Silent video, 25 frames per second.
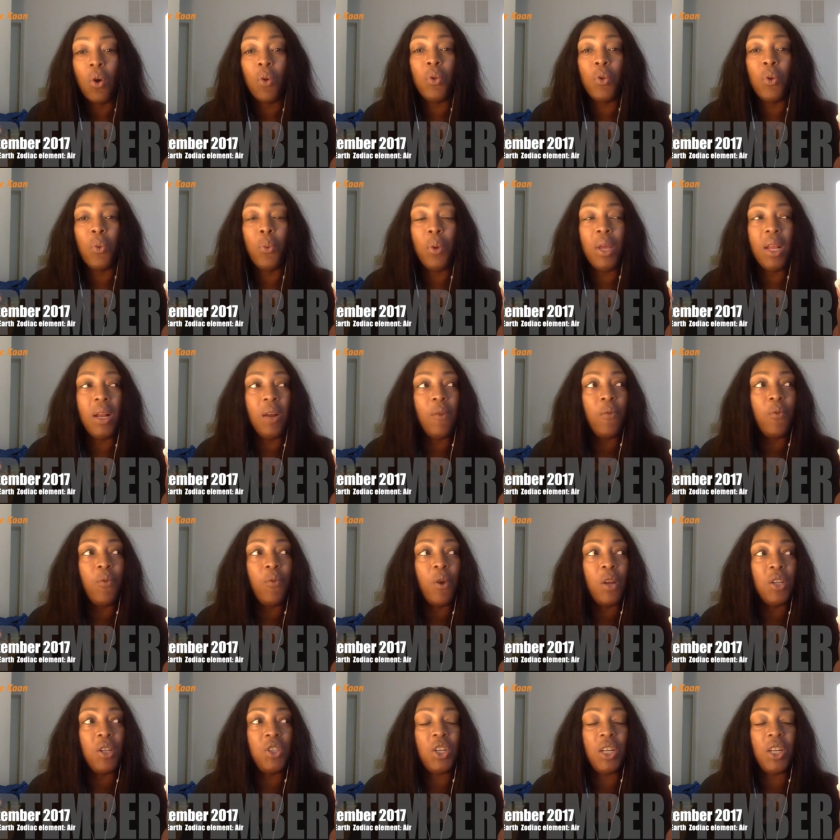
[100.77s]
The Wheel of
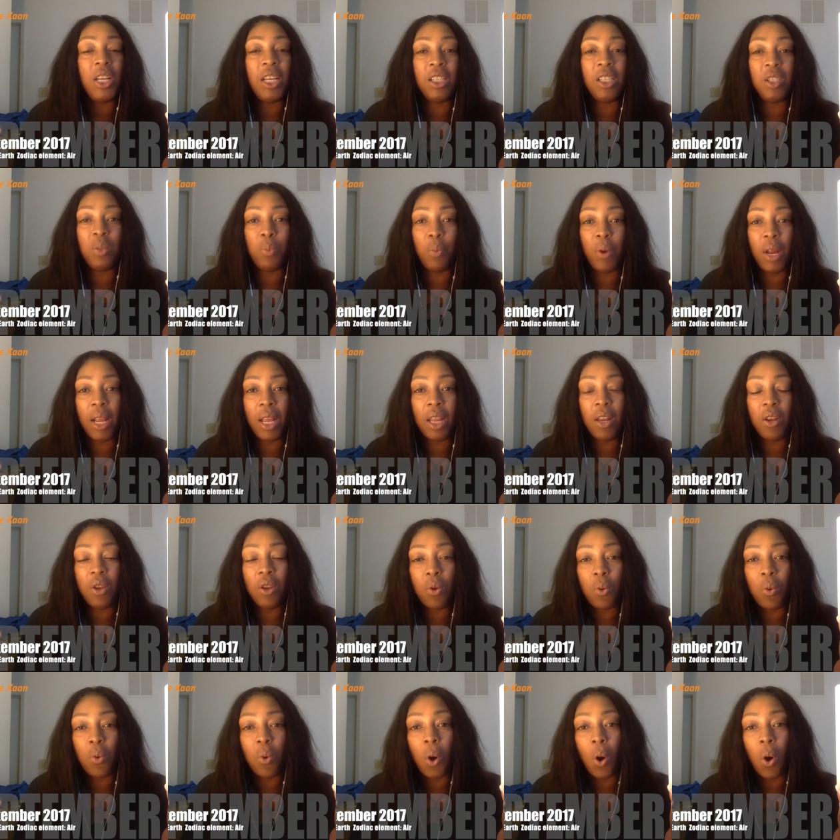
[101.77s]
Fortune is bringing
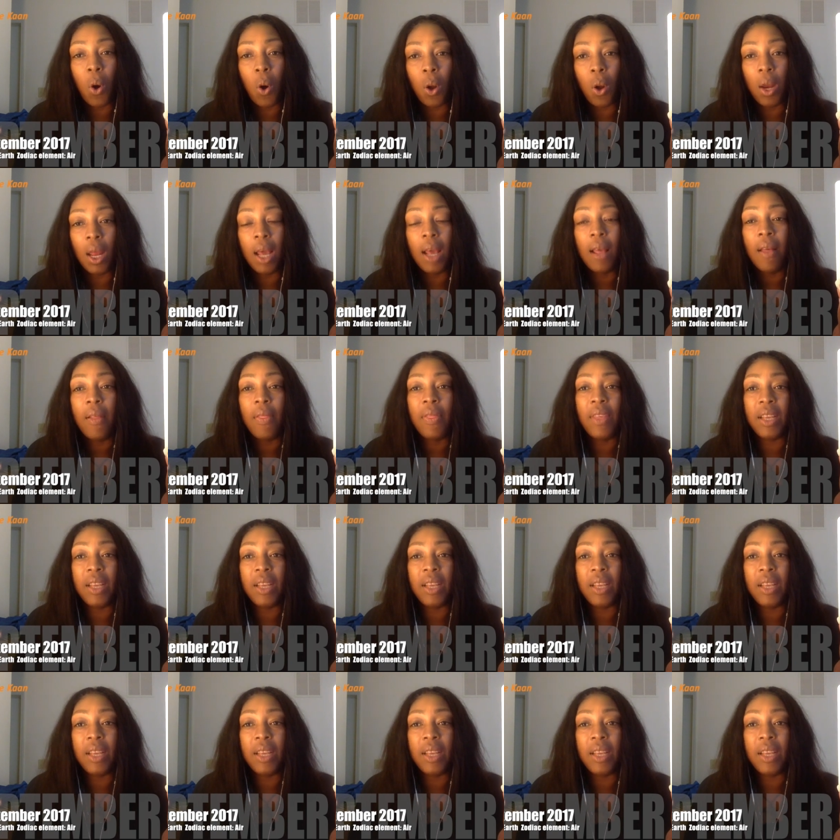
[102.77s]
you all